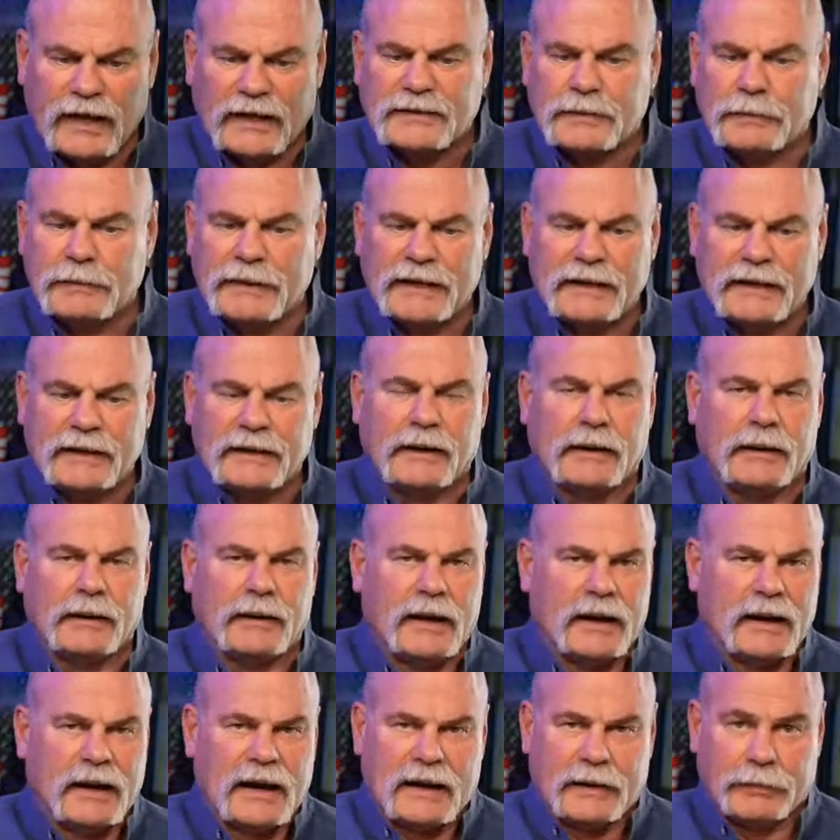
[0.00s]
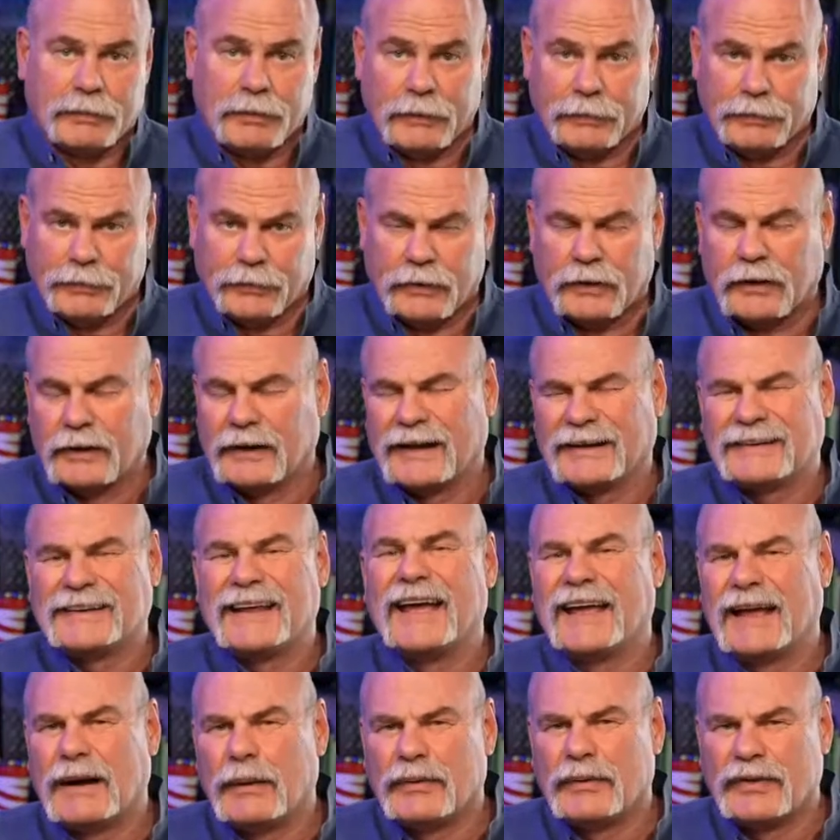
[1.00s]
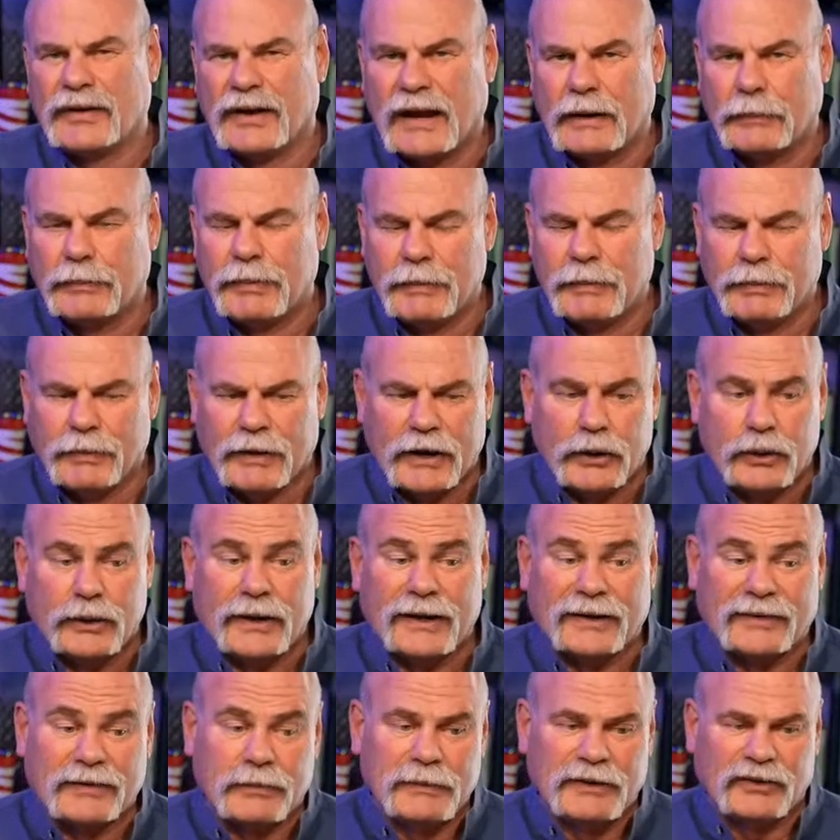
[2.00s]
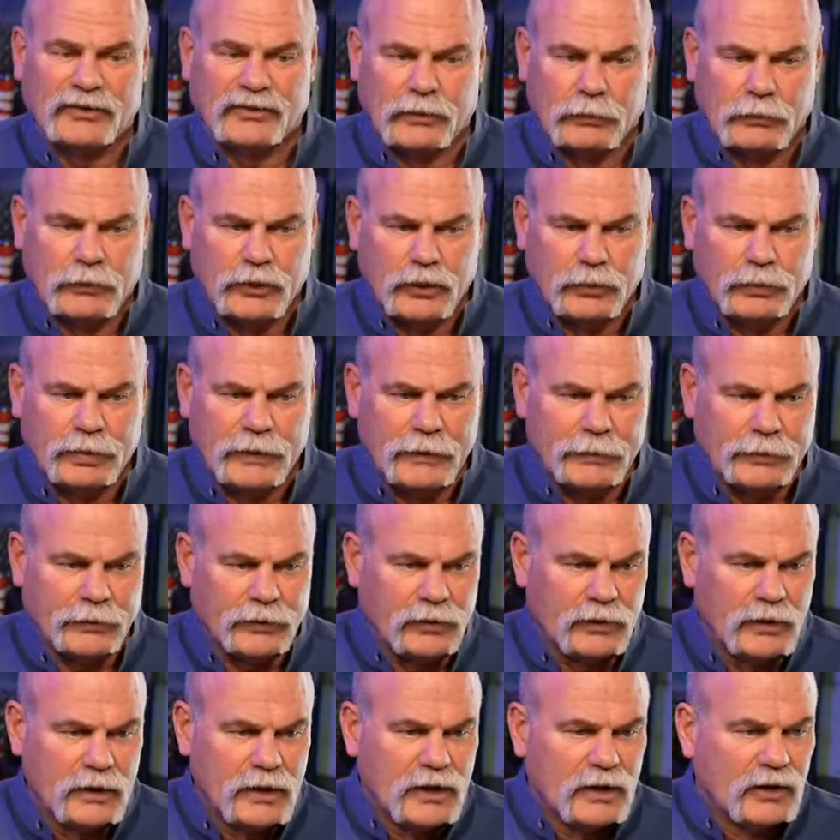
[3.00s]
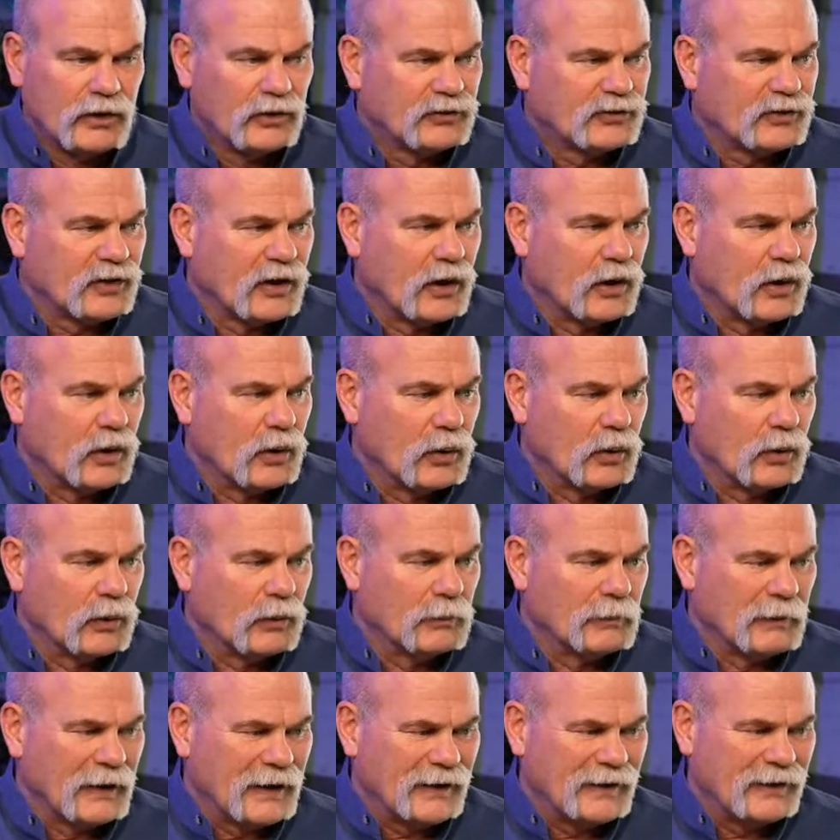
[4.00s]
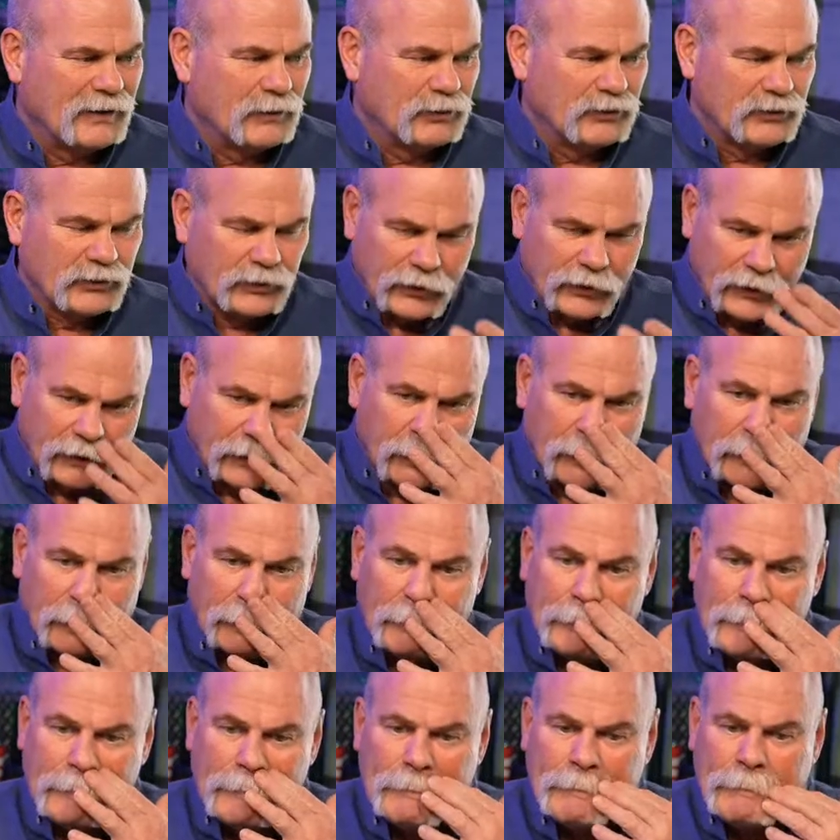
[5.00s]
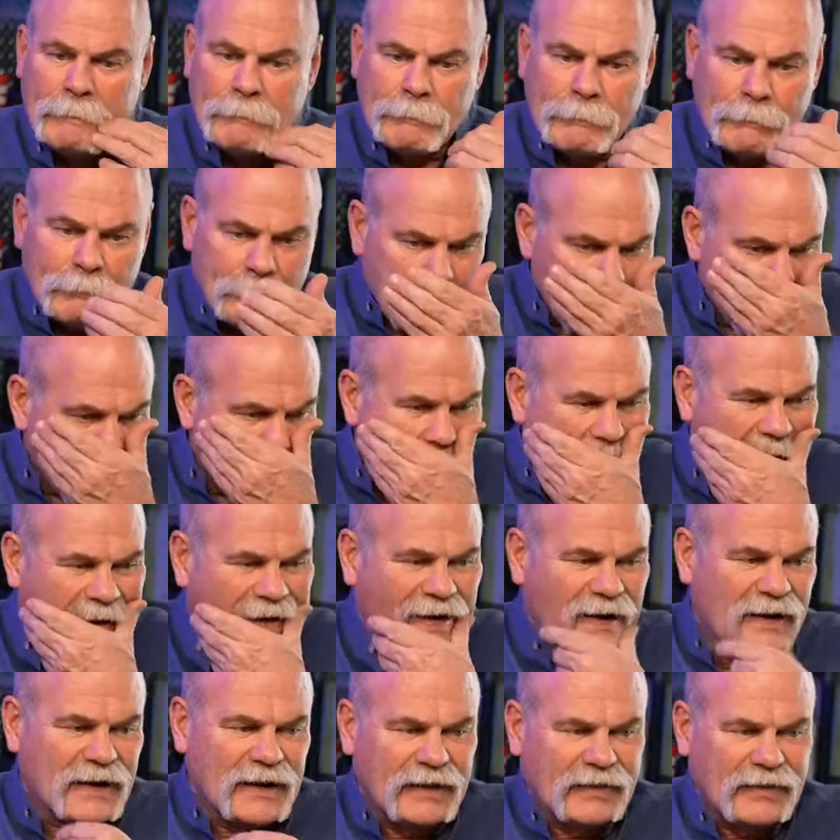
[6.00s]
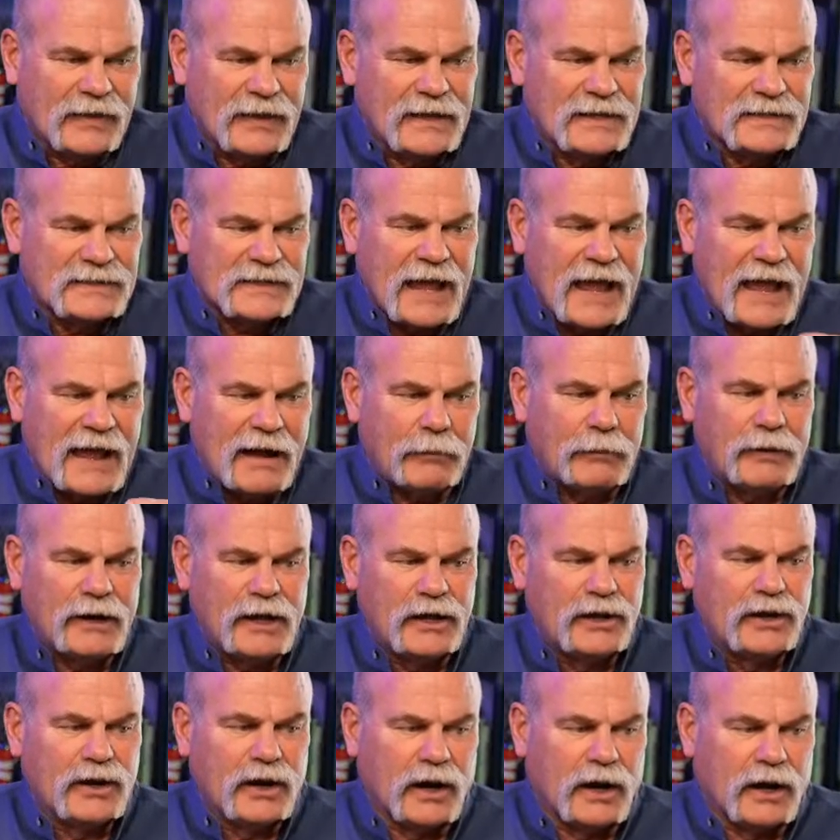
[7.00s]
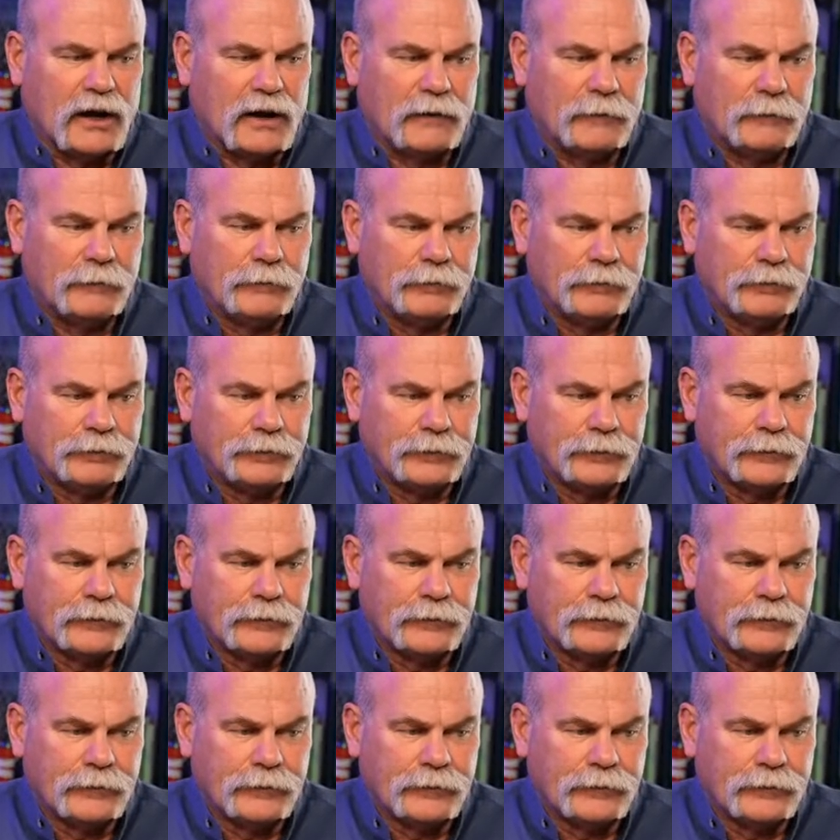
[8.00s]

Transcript: Got to meet a lot of people, or got to hang out with a lot of people. I knew, got to meet some new people. So, man, it was really good. And the neat thing is, how many of y'all,